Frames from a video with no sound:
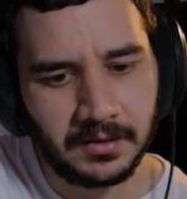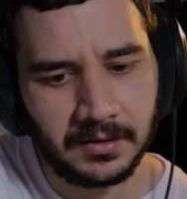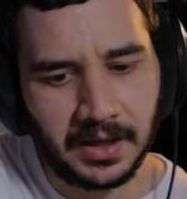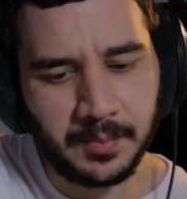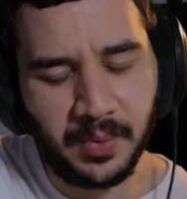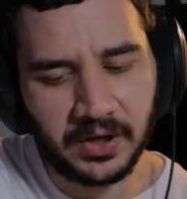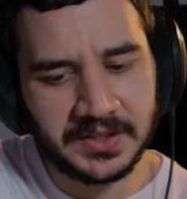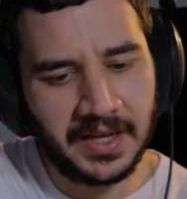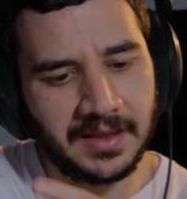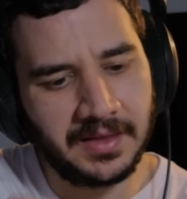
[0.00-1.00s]
like
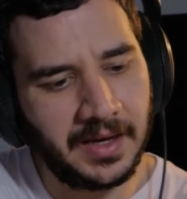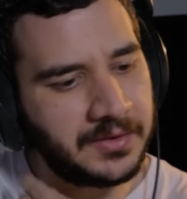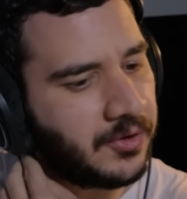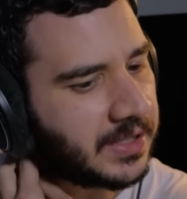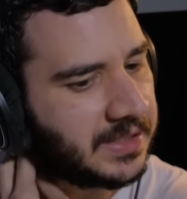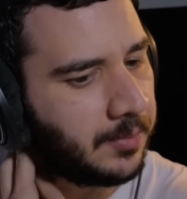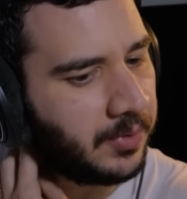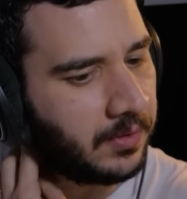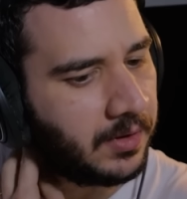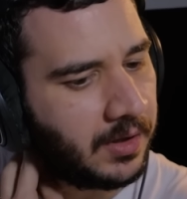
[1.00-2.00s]
parts like this, for
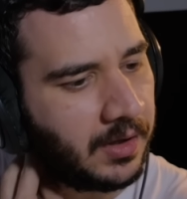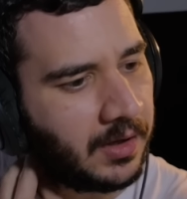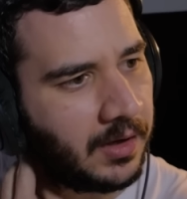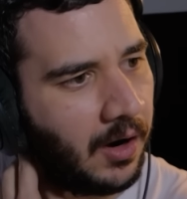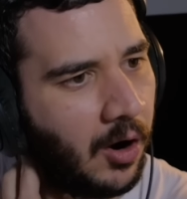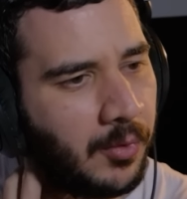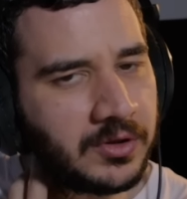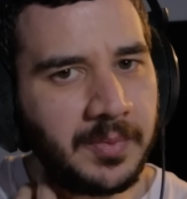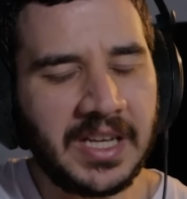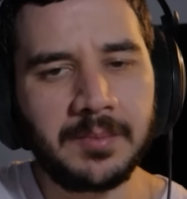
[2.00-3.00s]
example,
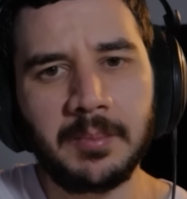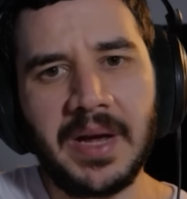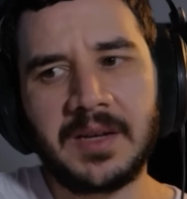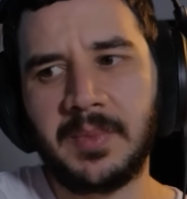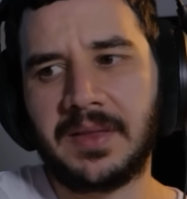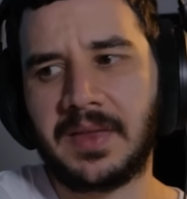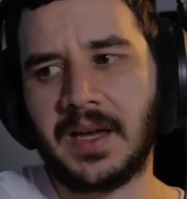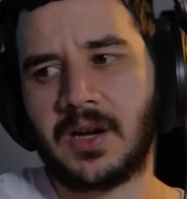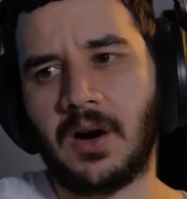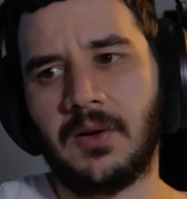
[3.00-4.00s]
almost make me
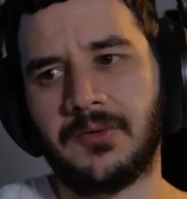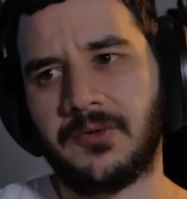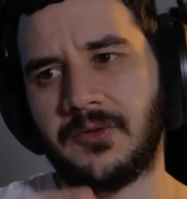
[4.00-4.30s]
think of